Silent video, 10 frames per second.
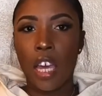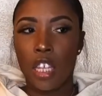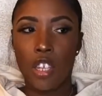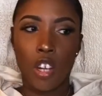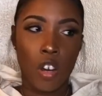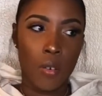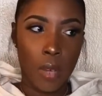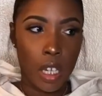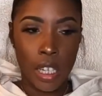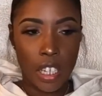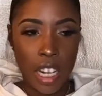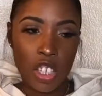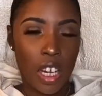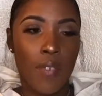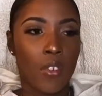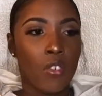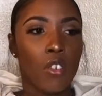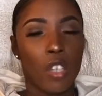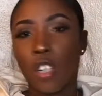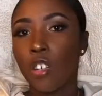you know, maybe I should have a group
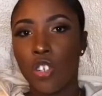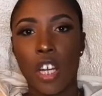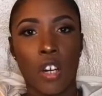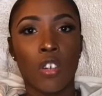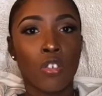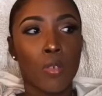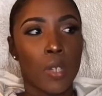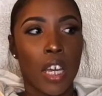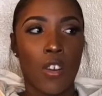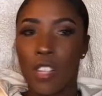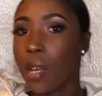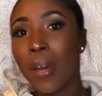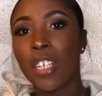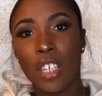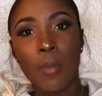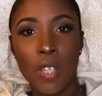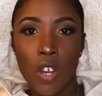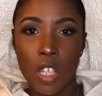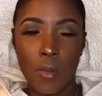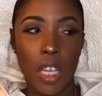chat, or somebody should come and
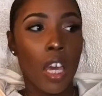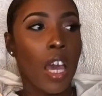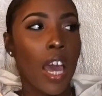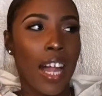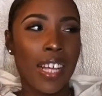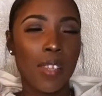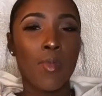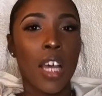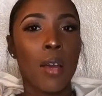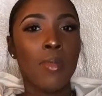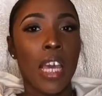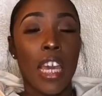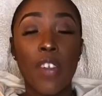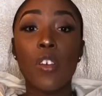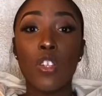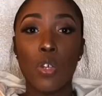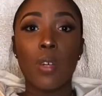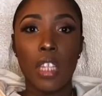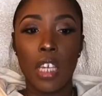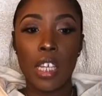talk to me. Like sometimes, even
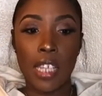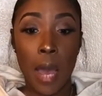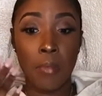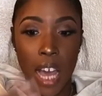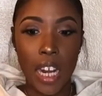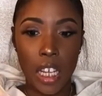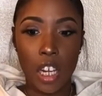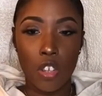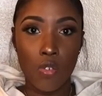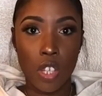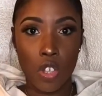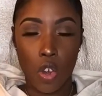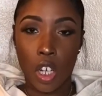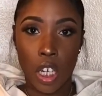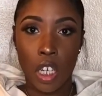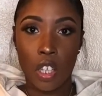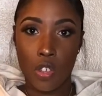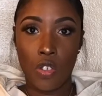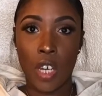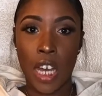doing this, I'm kind of getting used to talking
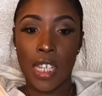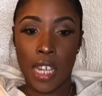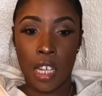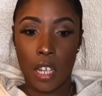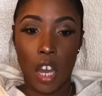to you guys, like